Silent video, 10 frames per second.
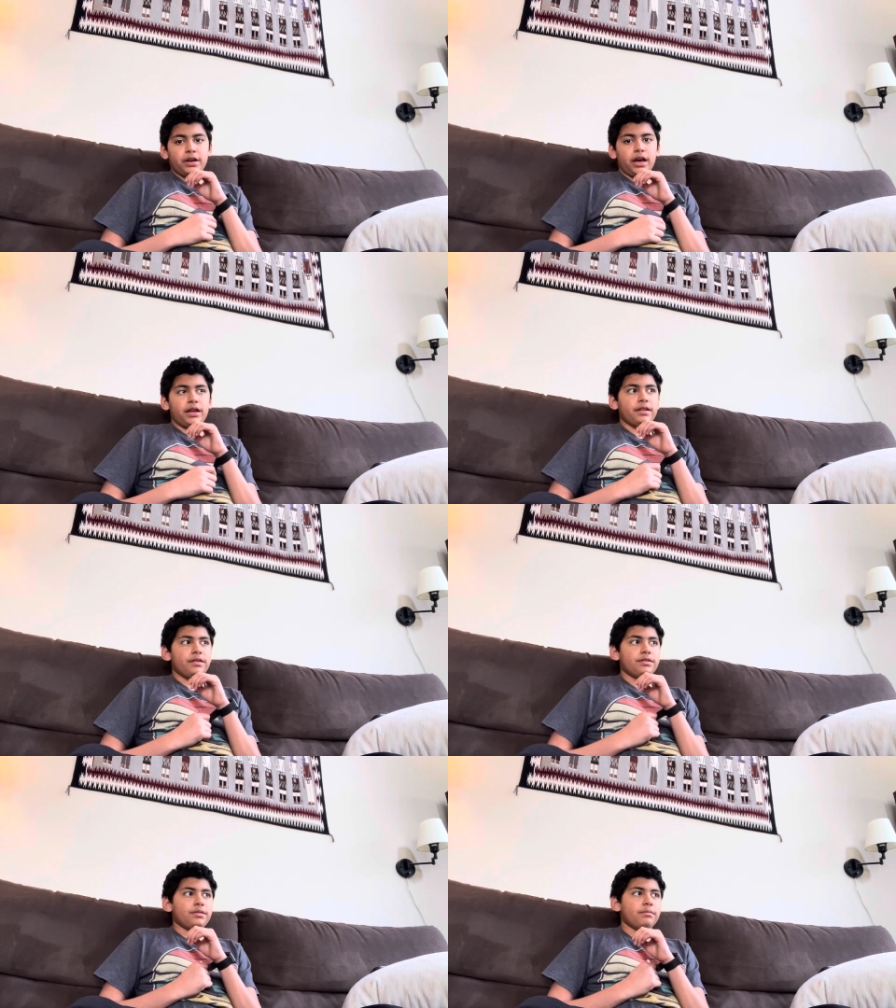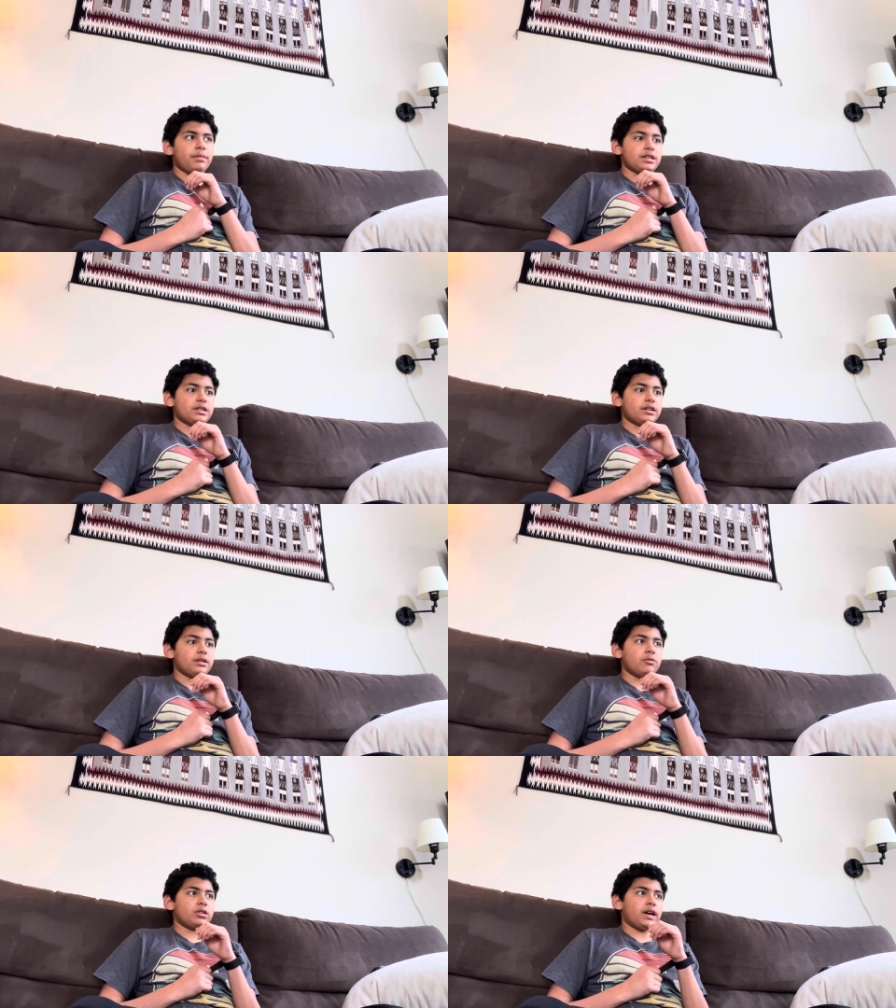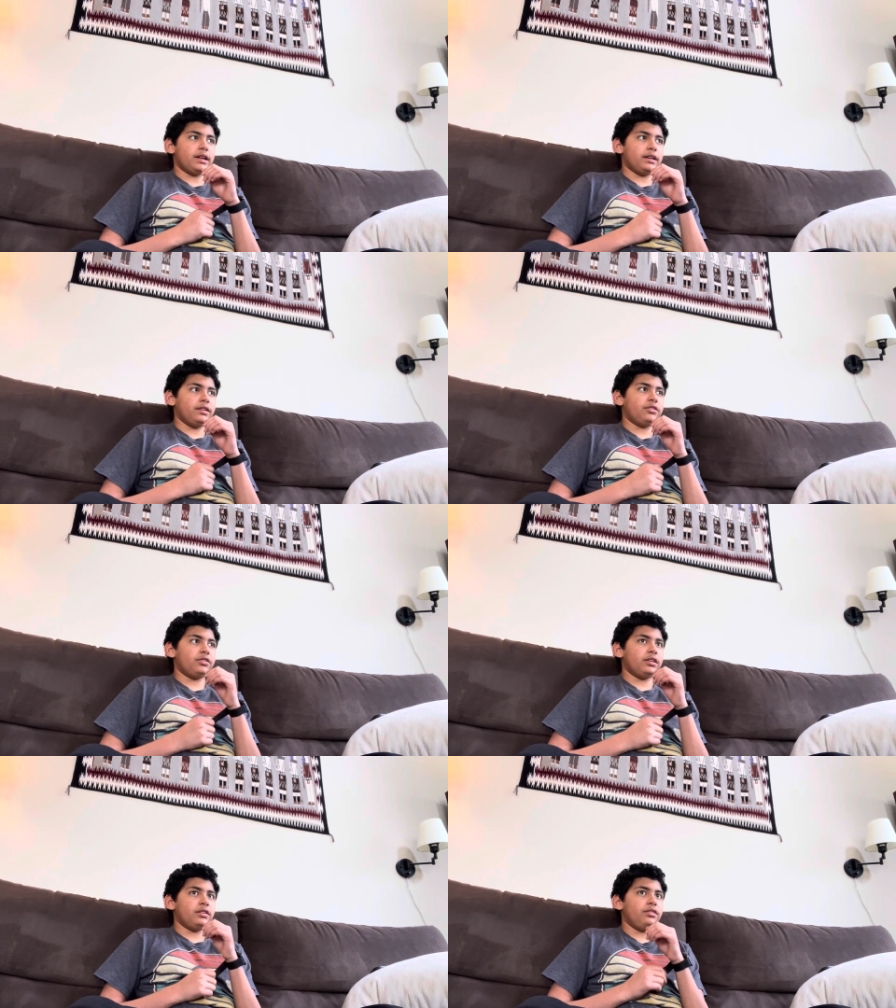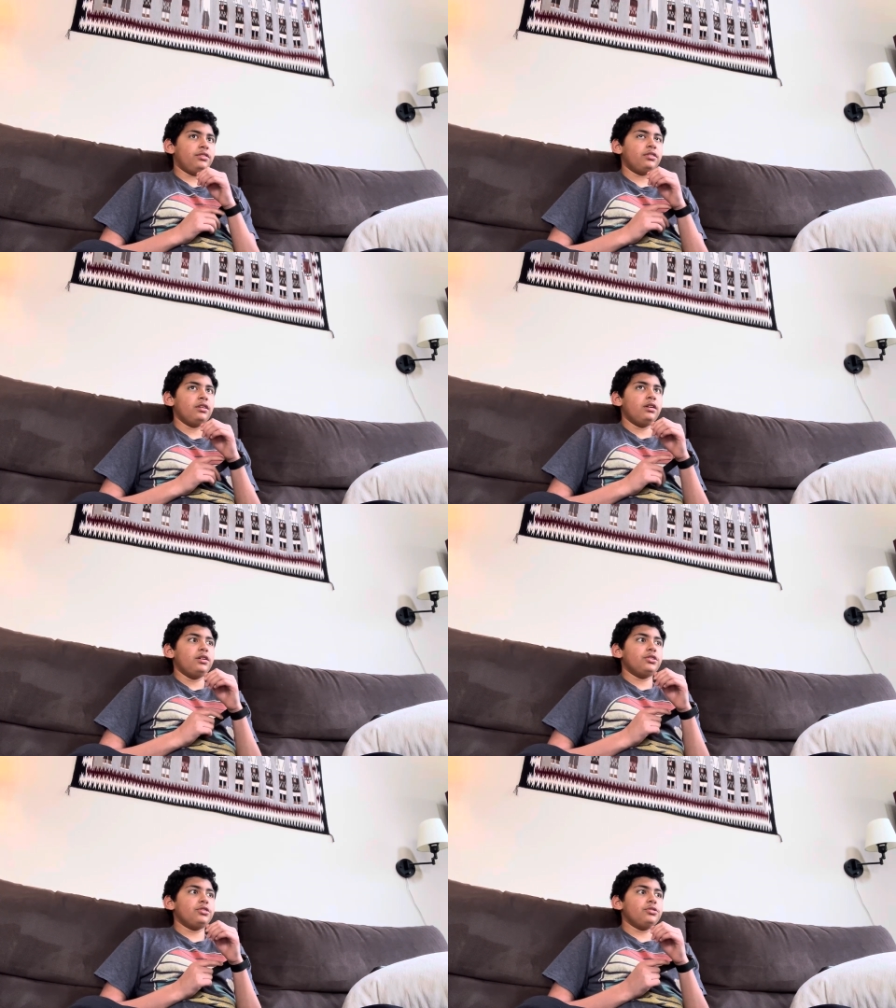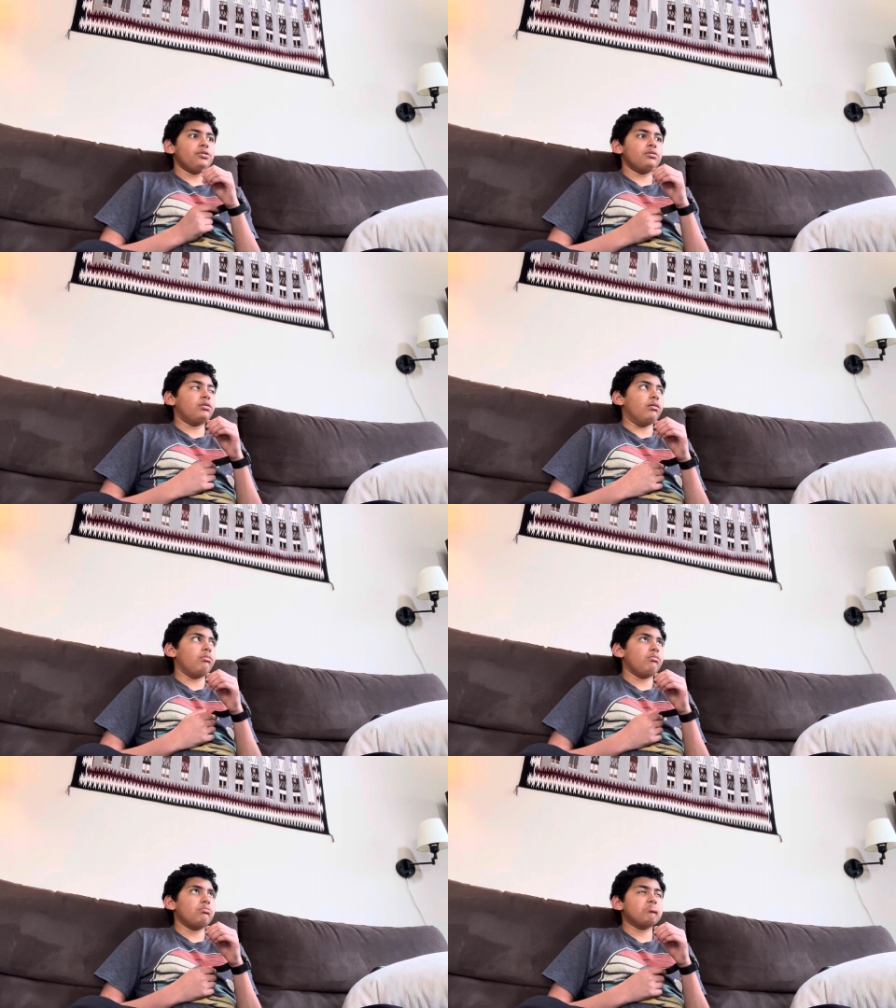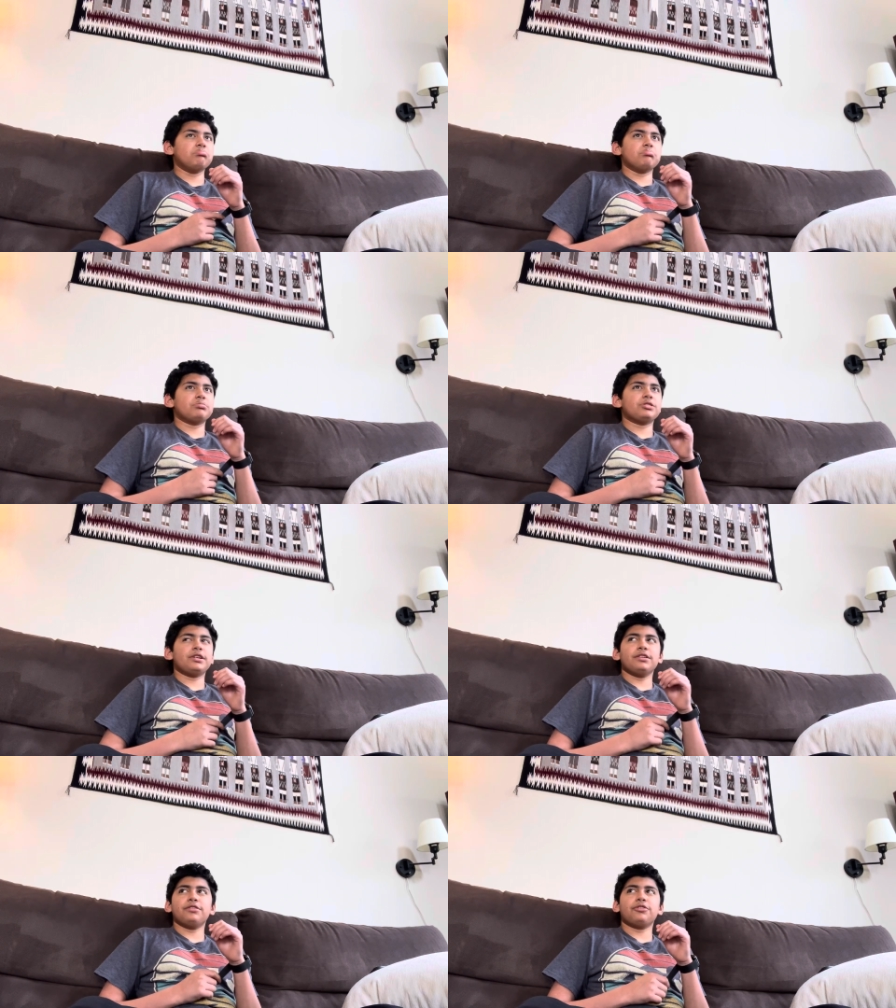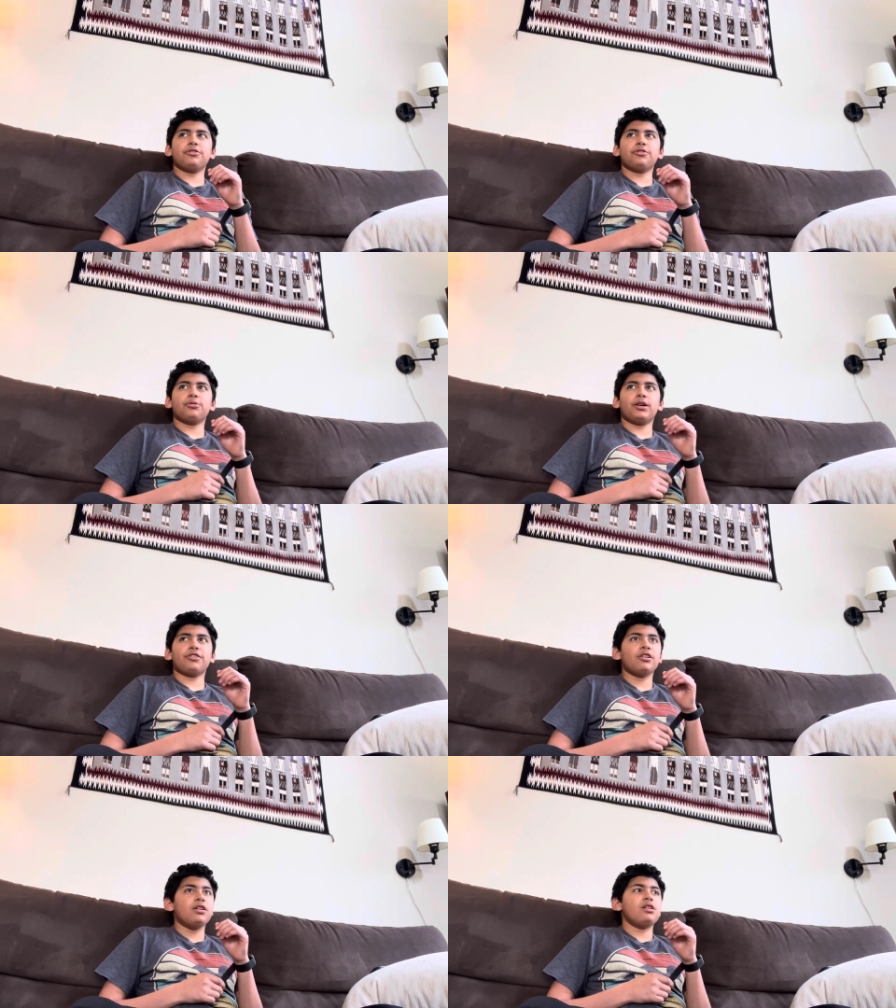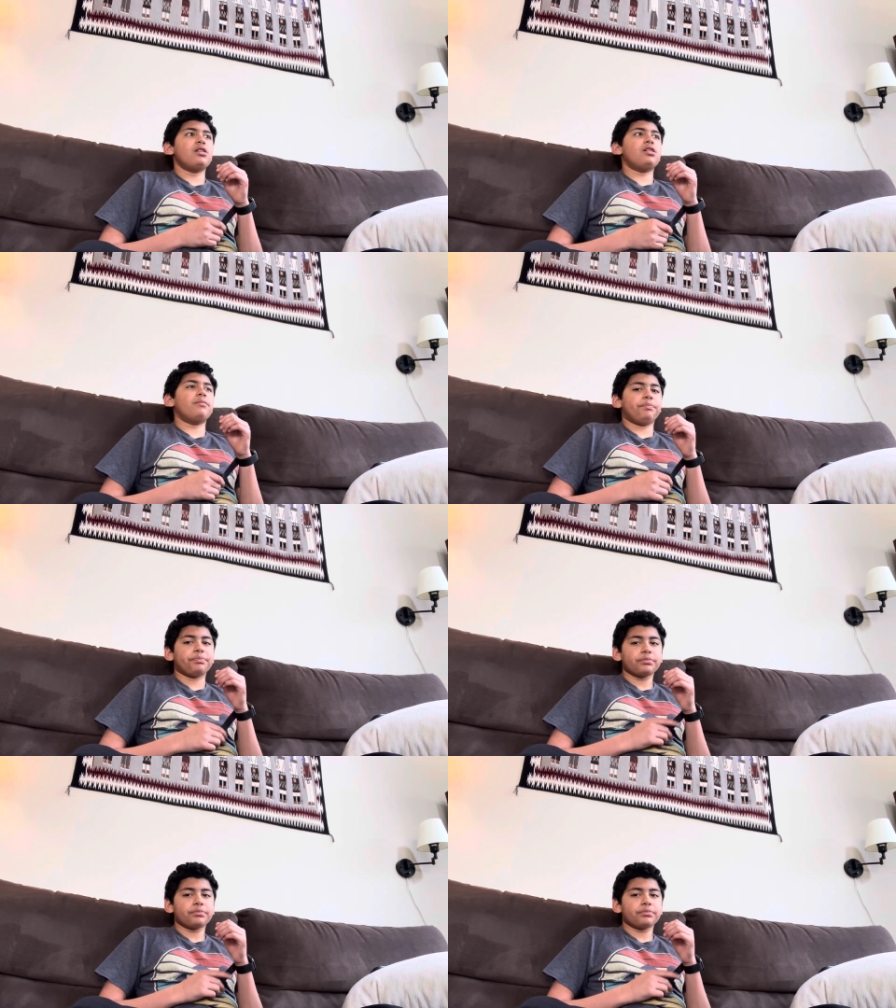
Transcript: And basically what that is is you uh, said is twice. Um